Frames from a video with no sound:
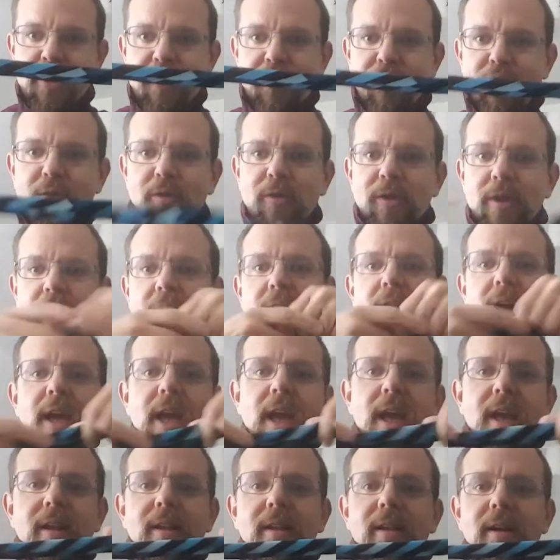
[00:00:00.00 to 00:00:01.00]
to tie
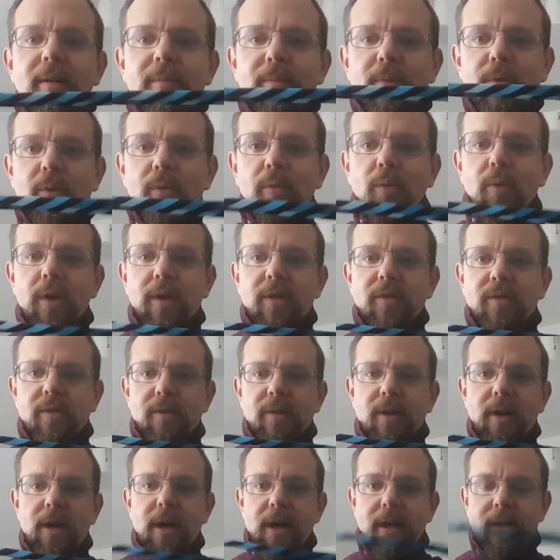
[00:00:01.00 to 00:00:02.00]
a double
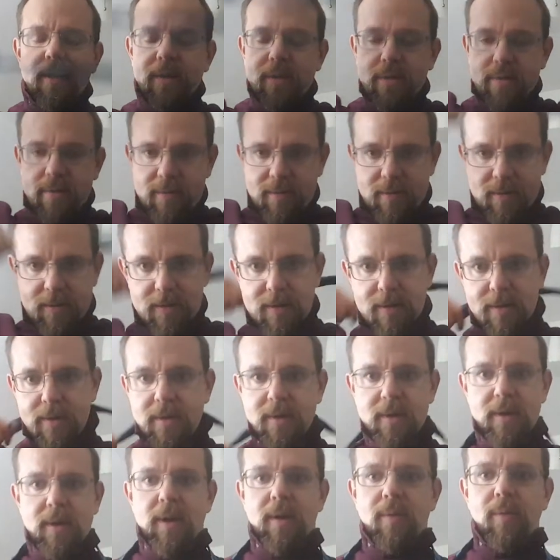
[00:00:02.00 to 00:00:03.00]
Windsor knot
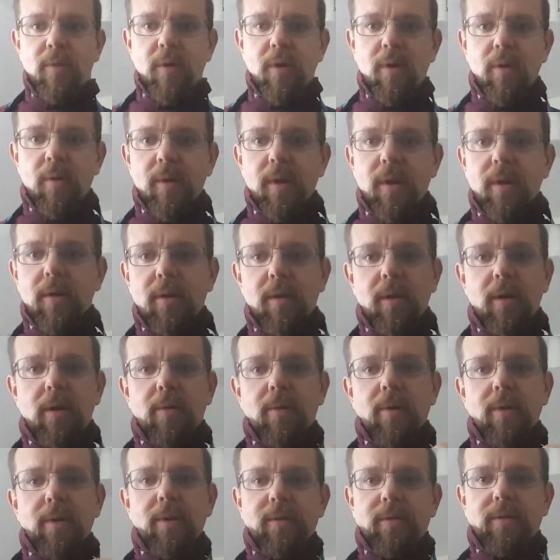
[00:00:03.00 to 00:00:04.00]
We'll go a little
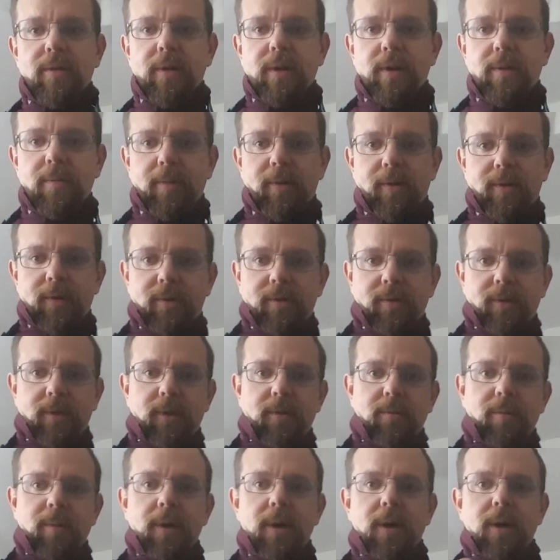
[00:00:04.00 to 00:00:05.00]
lower this time because that was a
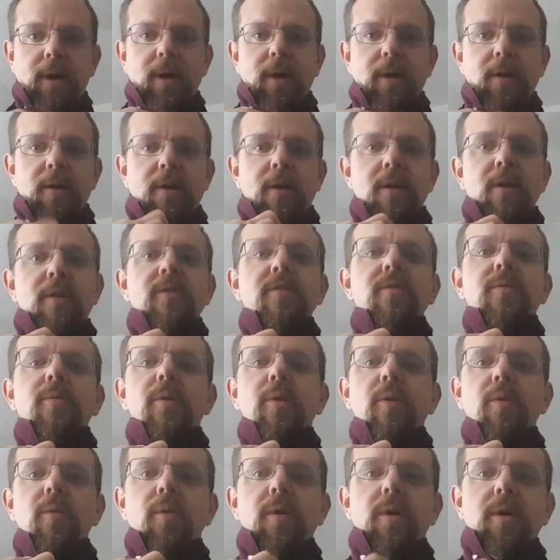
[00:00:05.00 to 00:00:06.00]
little bit high. So we'll
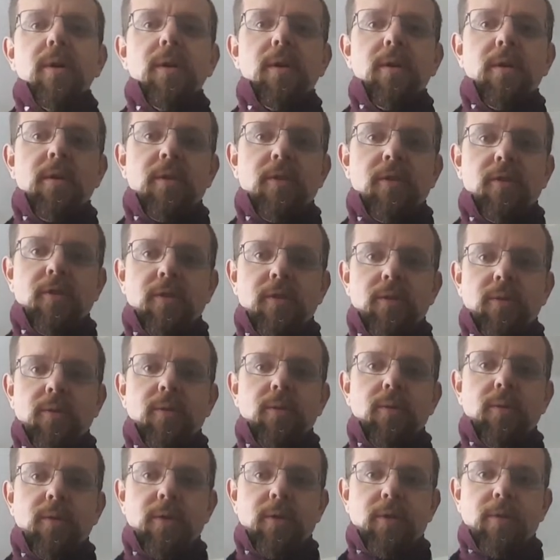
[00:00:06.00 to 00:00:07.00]
go one,
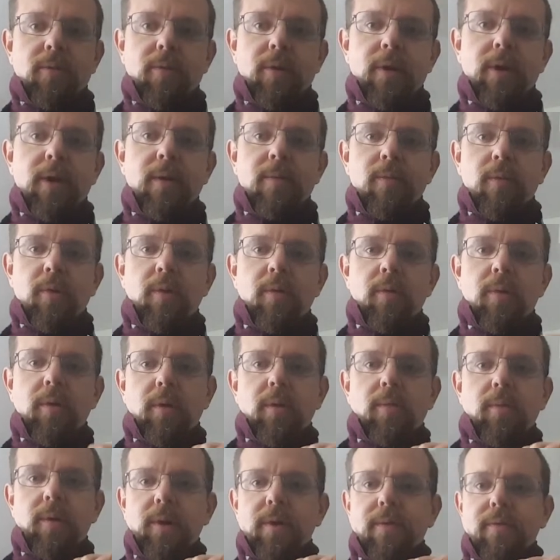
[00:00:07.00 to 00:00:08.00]
two, three, and we'll go all
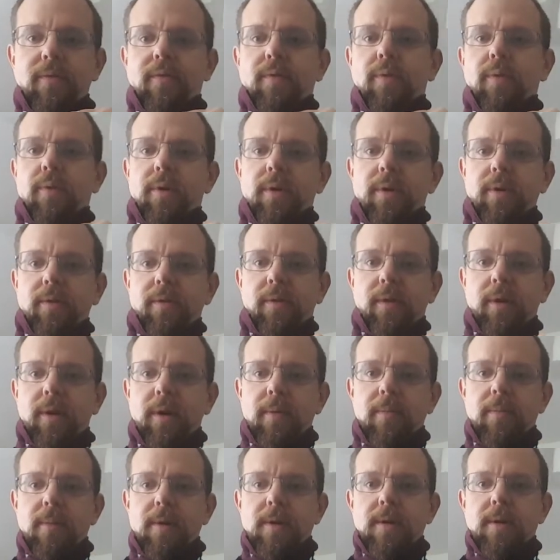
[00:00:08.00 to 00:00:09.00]
the way to four this
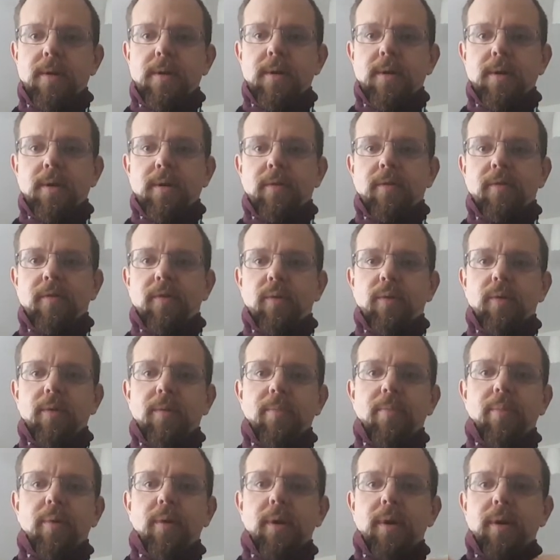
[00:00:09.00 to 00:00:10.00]
time.
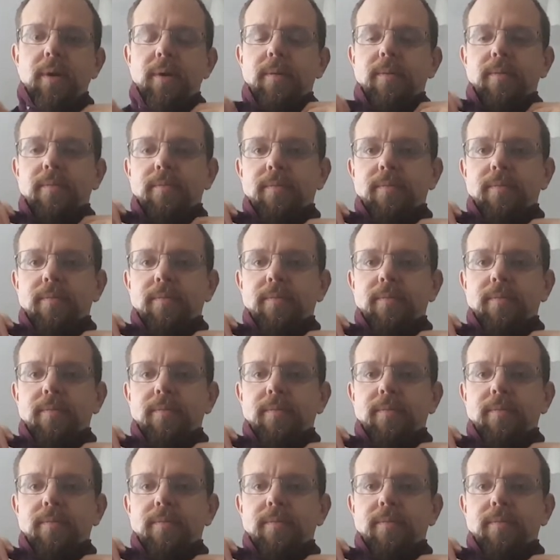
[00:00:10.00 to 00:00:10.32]
Fourth button.